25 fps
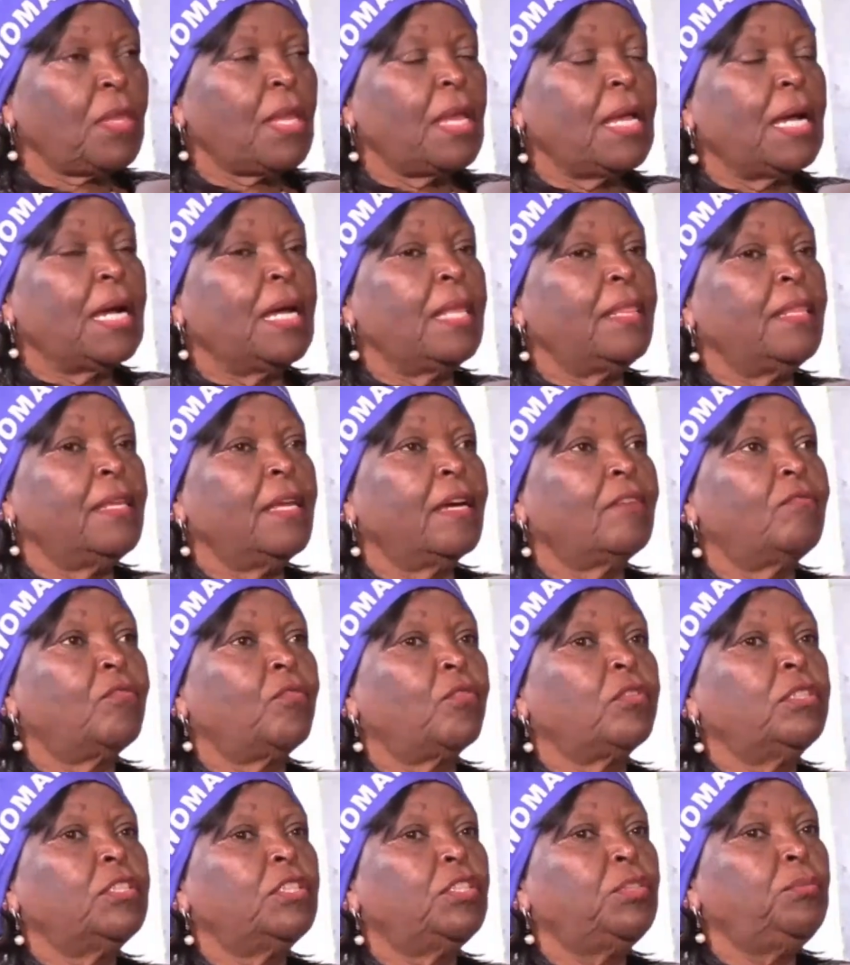and they have
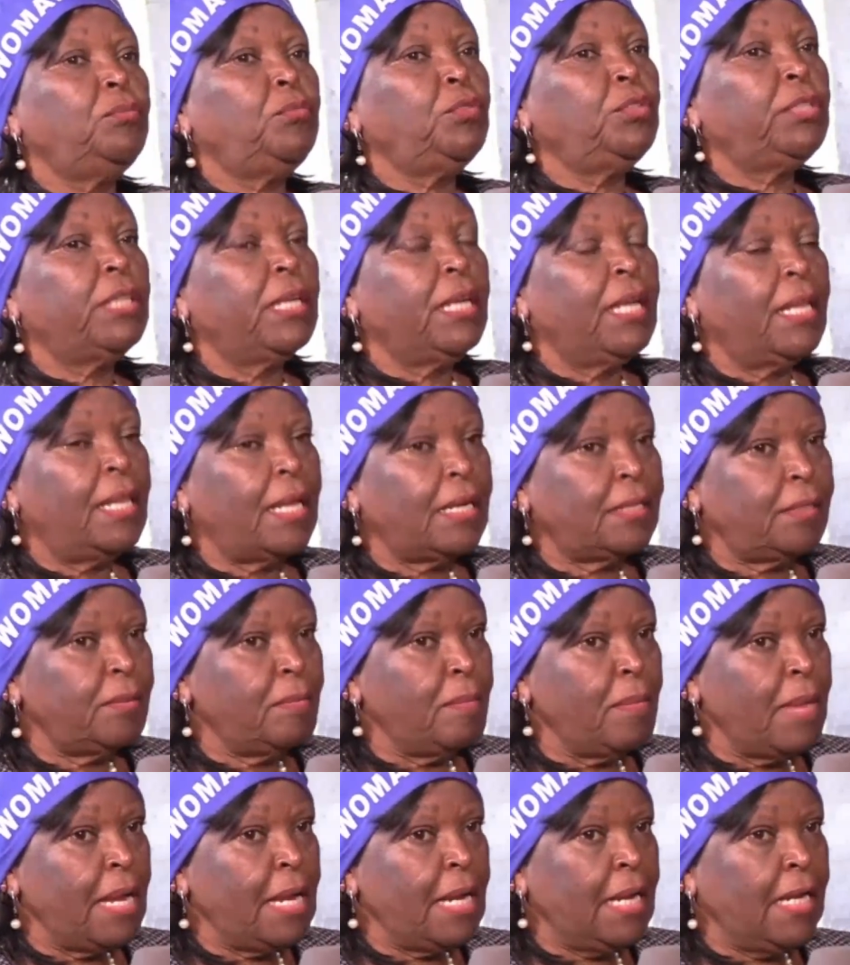contributed that
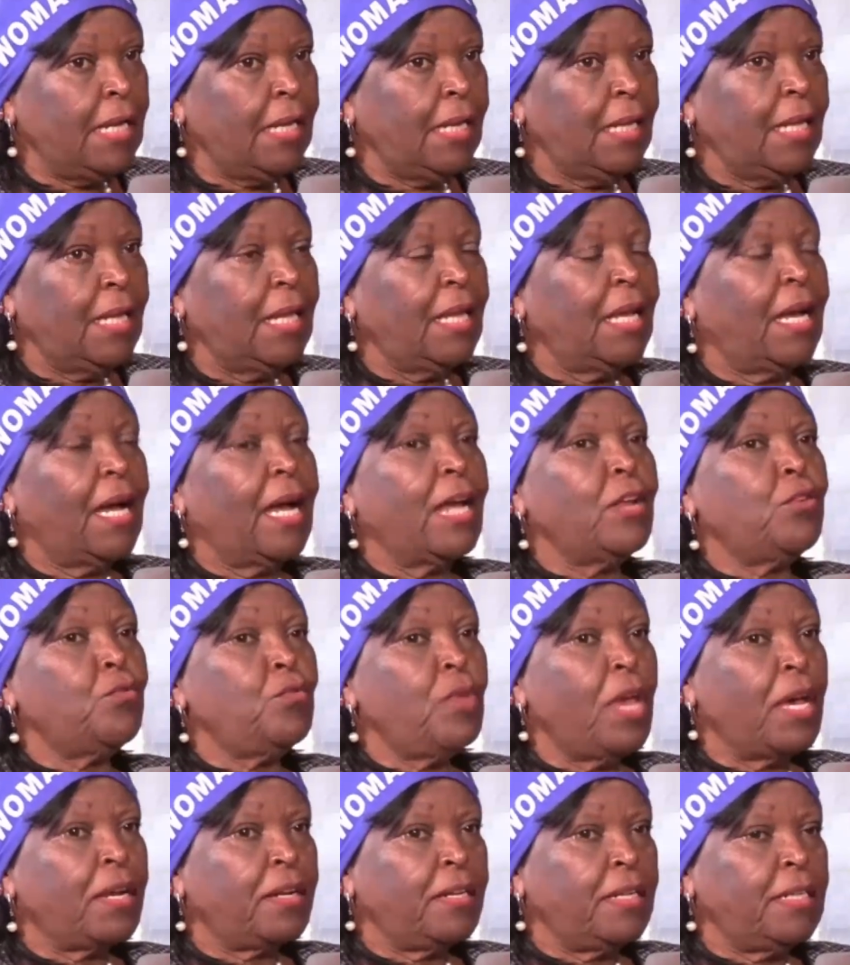money, and
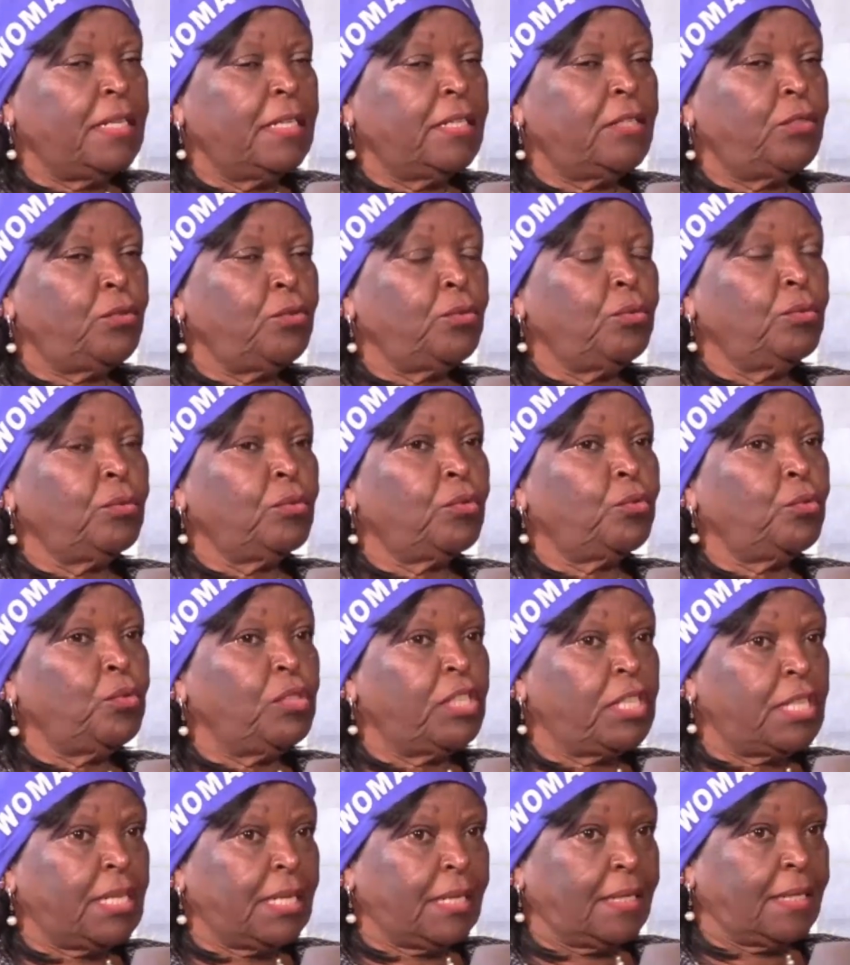we are ready to
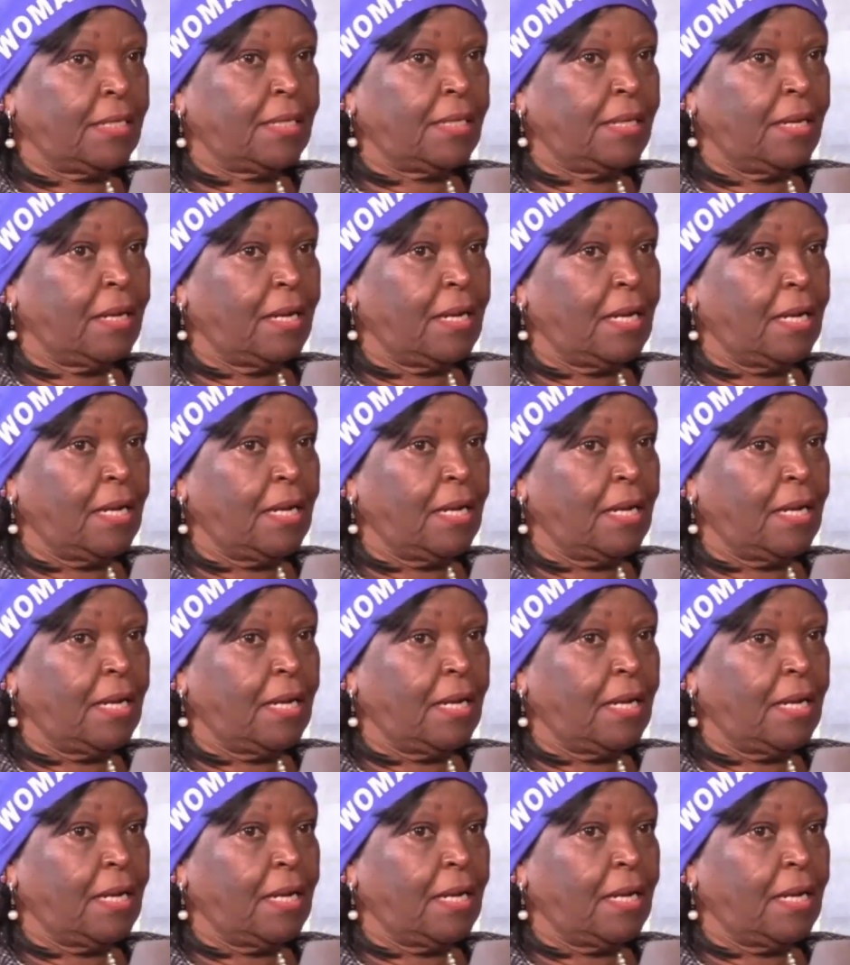start.